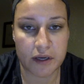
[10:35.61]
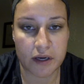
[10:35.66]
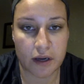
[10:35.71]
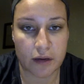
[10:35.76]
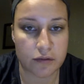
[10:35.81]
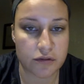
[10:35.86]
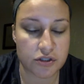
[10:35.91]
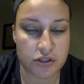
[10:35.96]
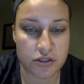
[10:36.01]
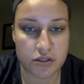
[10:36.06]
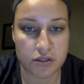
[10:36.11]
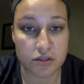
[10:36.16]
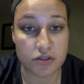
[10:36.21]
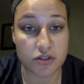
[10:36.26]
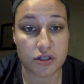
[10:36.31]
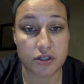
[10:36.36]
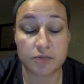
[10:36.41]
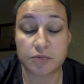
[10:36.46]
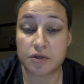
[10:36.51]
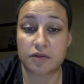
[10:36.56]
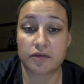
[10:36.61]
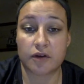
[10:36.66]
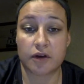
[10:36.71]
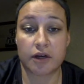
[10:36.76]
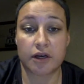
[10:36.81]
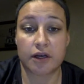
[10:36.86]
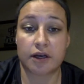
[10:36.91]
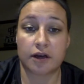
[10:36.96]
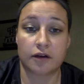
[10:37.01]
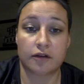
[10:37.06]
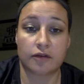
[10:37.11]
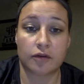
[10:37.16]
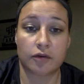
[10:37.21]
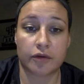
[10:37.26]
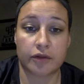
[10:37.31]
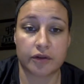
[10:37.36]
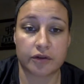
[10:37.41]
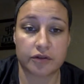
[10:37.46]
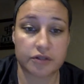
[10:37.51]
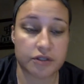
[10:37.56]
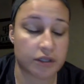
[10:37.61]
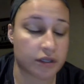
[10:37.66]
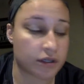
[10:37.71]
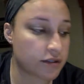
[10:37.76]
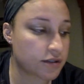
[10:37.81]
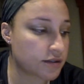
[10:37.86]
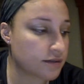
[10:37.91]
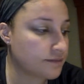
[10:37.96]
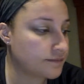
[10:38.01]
I would just suggest being very careful with your stairs.